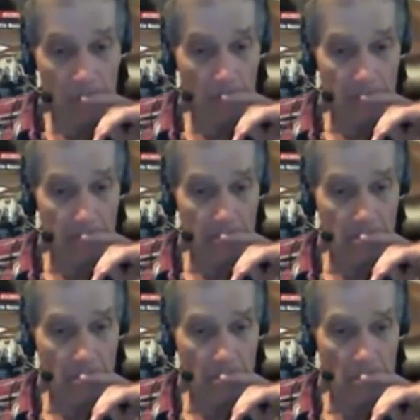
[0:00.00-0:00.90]
But
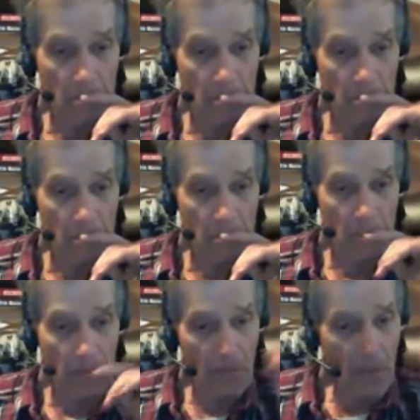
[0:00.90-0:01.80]

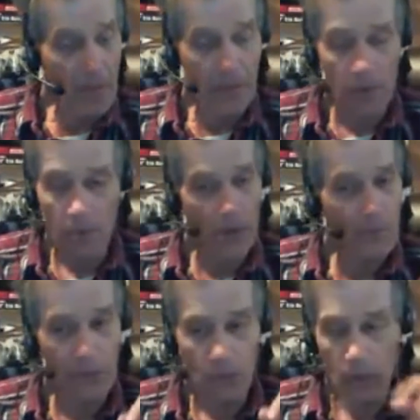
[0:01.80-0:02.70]
they draw
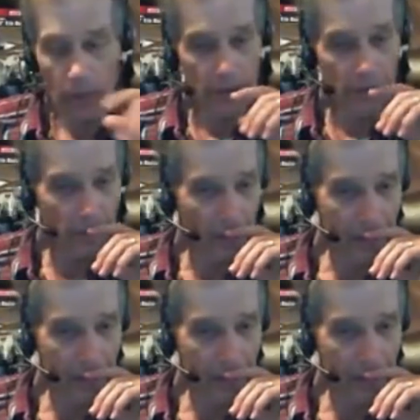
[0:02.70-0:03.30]
perfect worker cell.